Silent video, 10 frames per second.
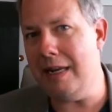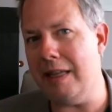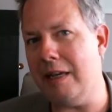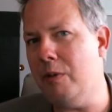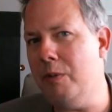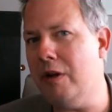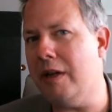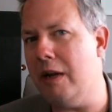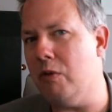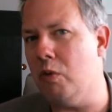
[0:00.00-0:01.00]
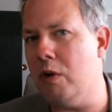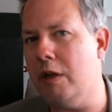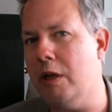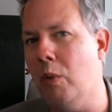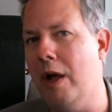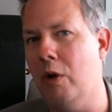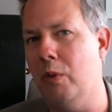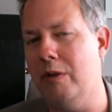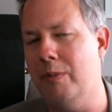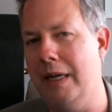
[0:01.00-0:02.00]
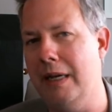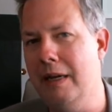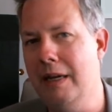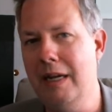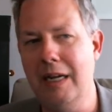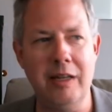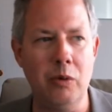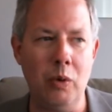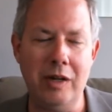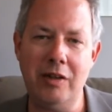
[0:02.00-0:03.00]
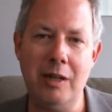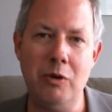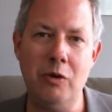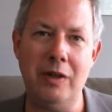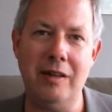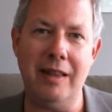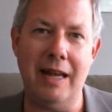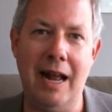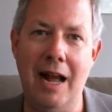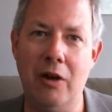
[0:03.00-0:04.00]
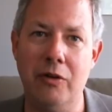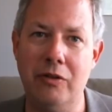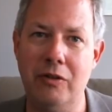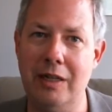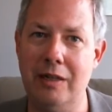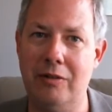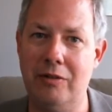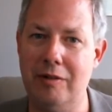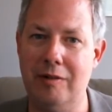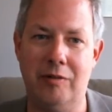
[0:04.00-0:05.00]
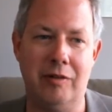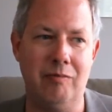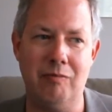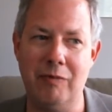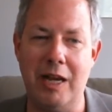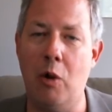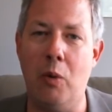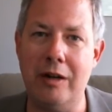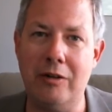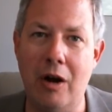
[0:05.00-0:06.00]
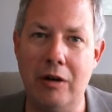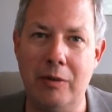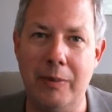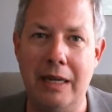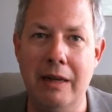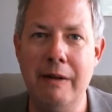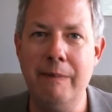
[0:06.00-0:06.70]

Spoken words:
they communicate really well with me, and then once they move into that house, they don't want to talk to me.